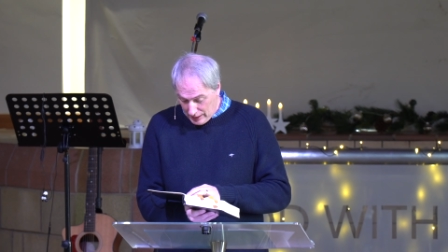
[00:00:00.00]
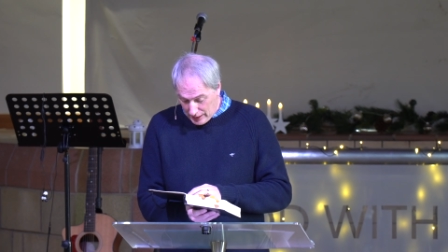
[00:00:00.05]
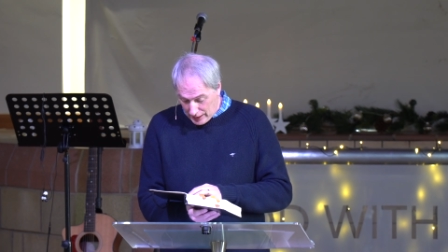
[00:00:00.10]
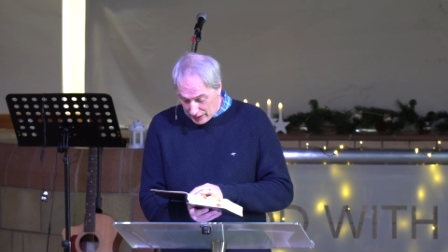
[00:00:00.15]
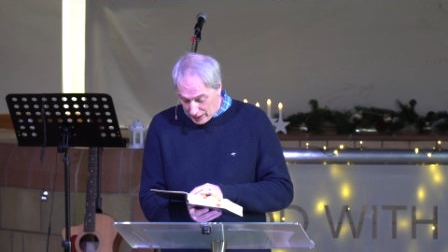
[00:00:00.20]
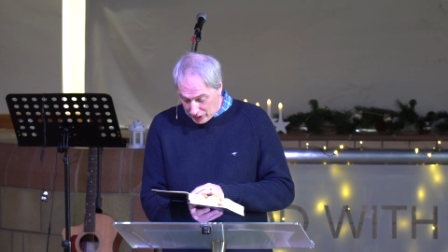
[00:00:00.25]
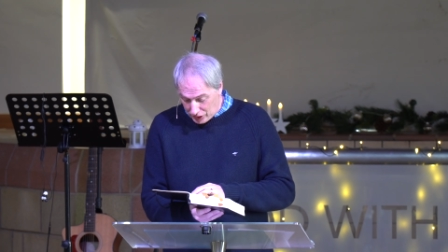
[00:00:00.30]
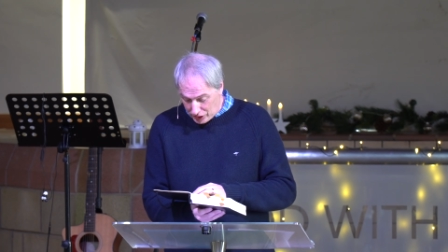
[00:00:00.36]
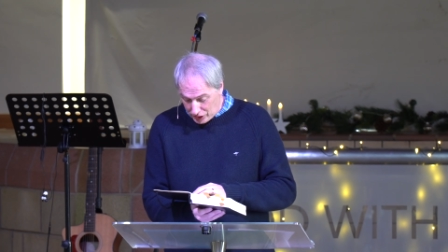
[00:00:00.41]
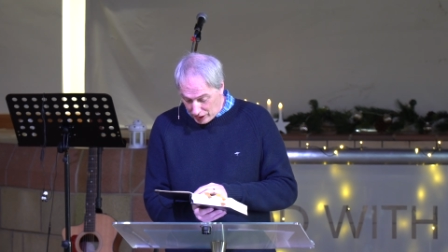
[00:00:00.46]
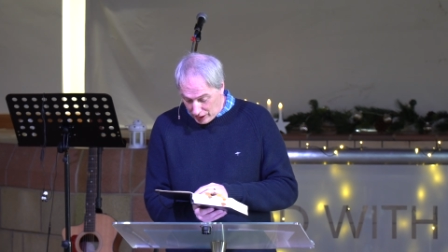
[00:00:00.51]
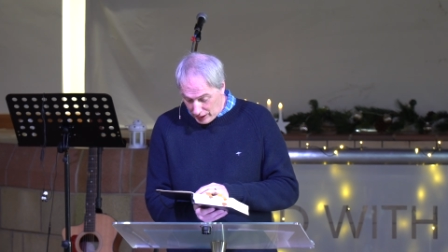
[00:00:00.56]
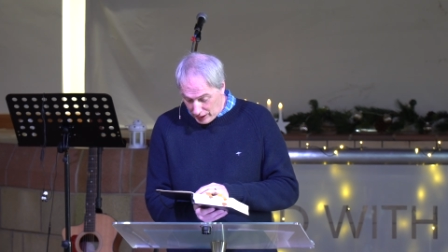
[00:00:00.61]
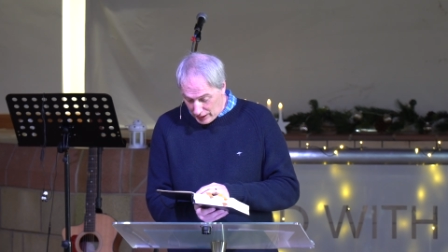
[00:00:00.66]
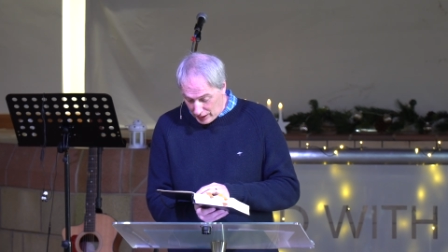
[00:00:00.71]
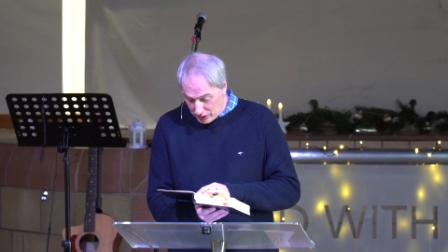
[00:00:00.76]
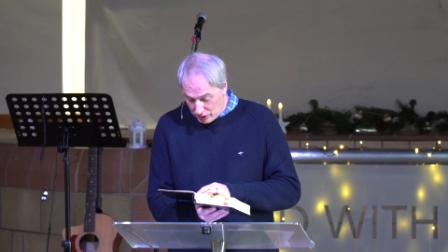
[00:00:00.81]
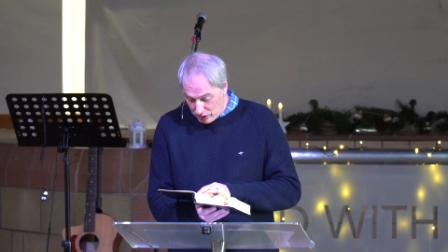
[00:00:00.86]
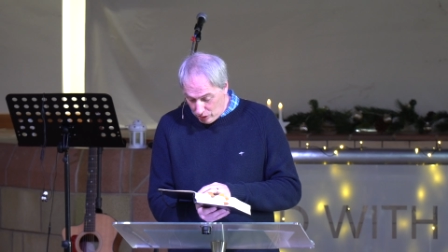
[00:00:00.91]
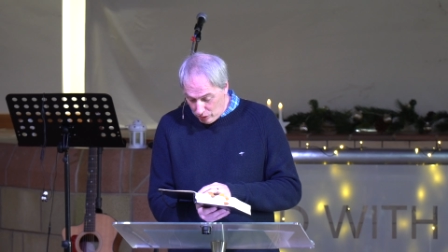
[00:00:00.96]
And the city
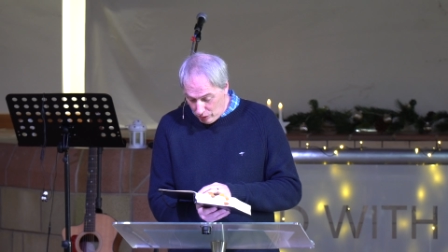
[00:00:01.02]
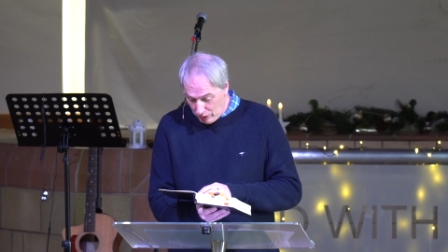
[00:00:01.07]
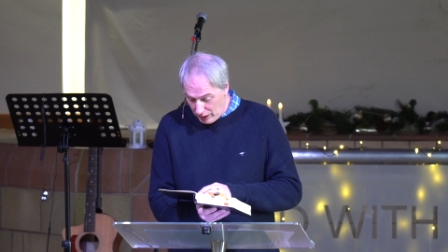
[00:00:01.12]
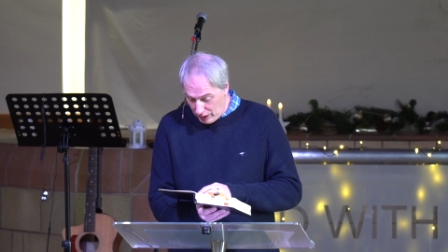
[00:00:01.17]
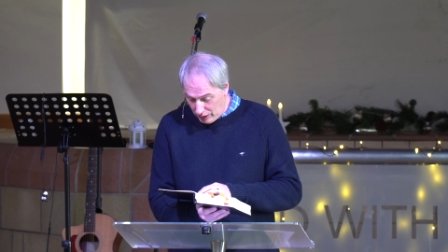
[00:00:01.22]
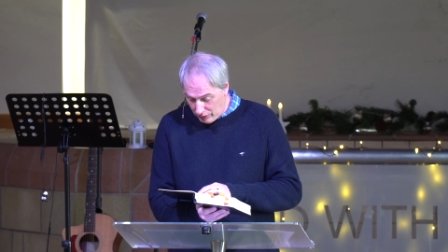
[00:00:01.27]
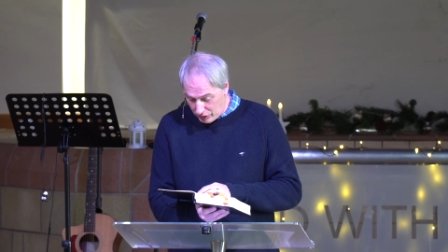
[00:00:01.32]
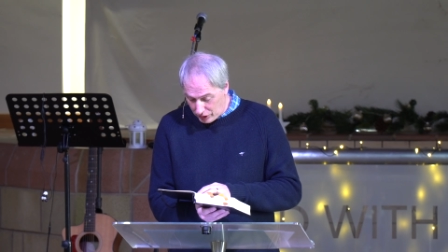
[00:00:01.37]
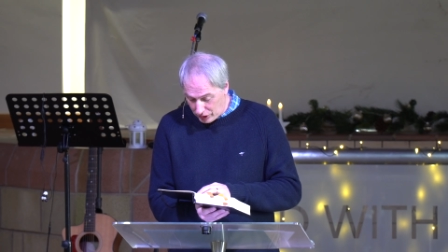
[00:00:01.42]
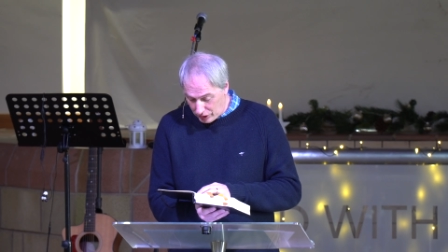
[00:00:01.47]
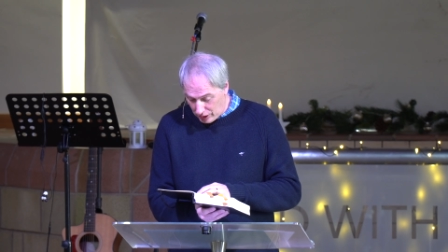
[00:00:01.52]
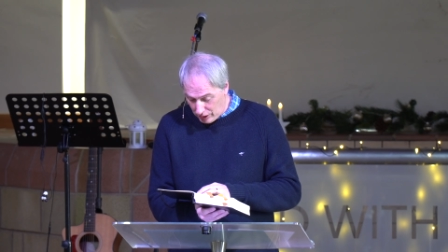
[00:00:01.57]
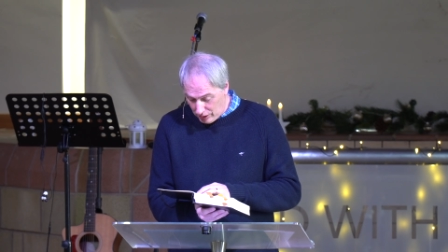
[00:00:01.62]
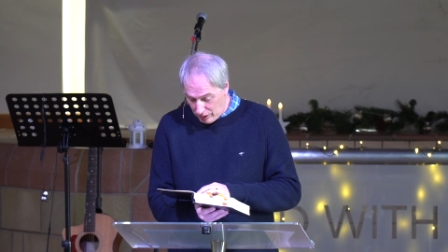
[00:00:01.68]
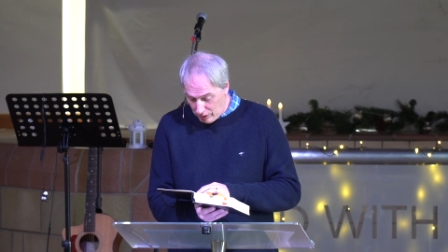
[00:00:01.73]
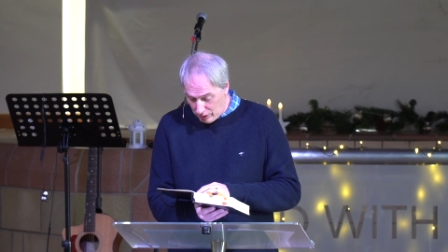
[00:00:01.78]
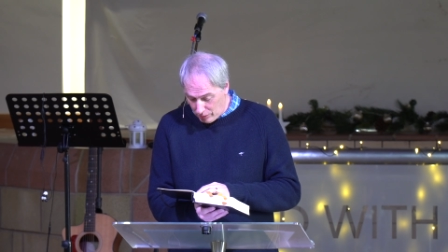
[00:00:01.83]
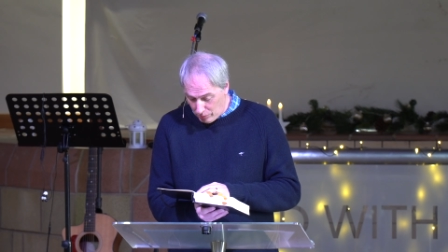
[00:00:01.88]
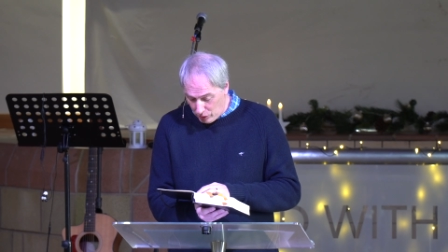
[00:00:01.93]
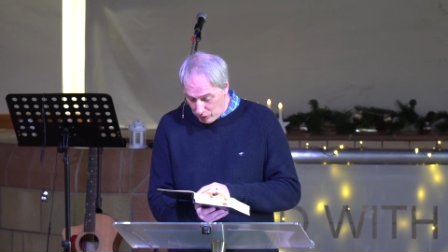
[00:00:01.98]
has no need of
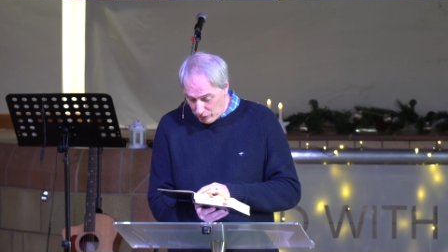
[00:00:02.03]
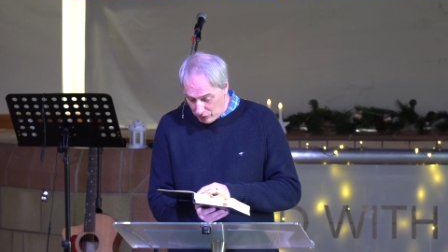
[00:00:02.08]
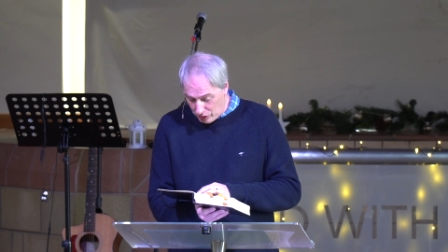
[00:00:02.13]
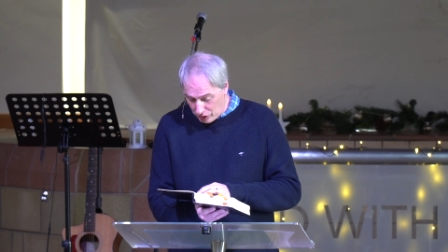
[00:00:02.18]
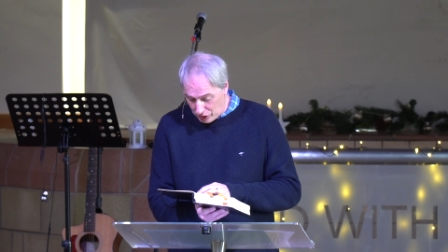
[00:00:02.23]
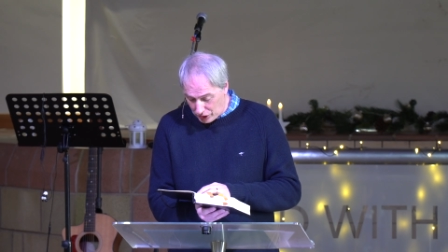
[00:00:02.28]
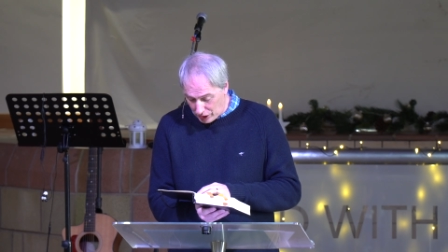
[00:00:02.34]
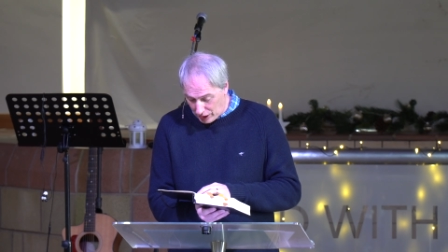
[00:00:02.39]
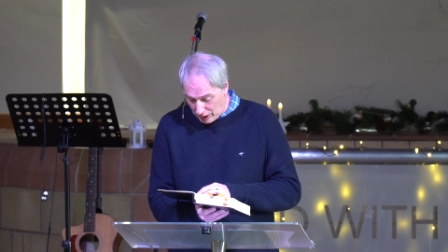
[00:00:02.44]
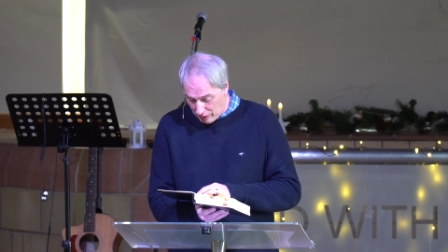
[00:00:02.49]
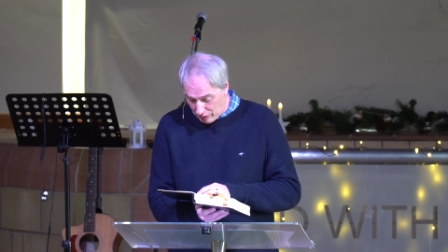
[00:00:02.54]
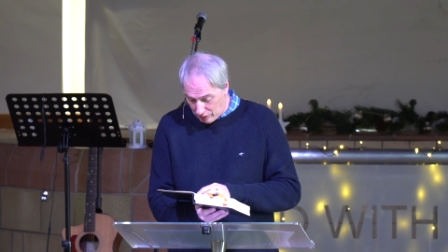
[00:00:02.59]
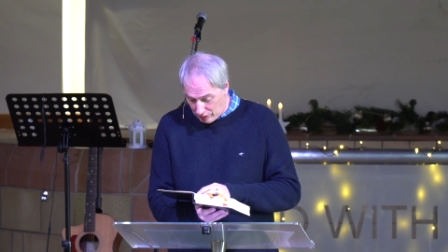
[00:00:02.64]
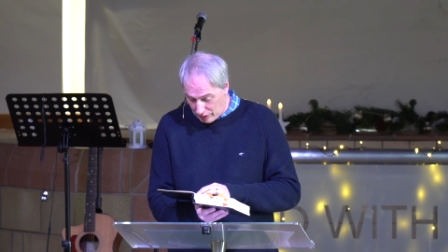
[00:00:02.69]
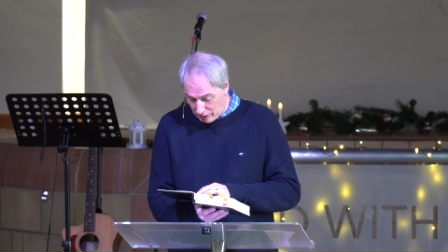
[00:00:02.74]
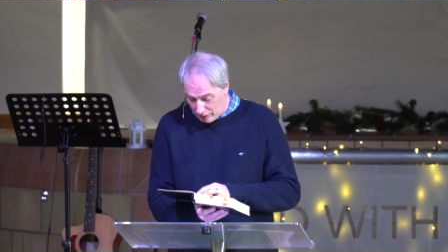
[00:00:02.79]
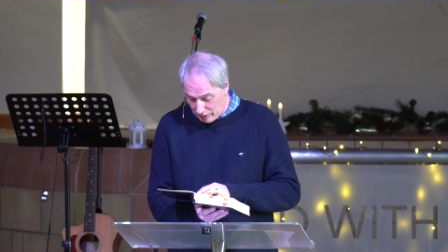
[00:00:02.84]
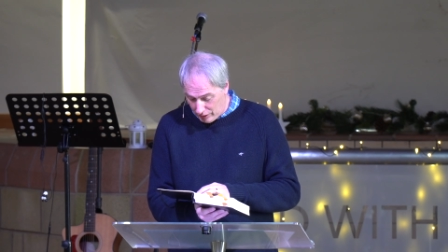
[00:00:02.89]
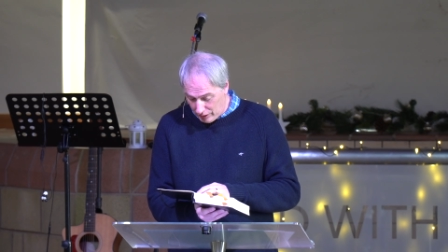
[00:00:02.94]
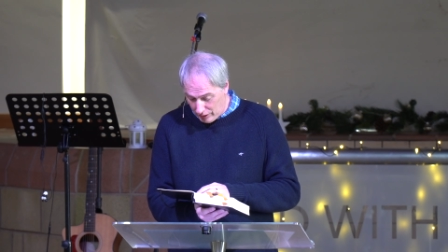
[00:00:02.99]
sun or moon to shine on
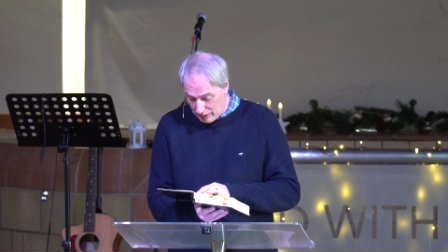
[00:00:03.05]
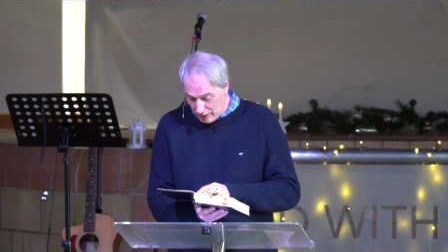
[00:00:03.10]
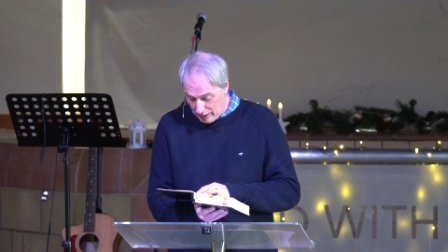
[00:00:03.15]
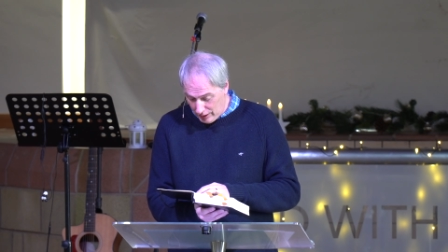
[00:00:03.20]
it,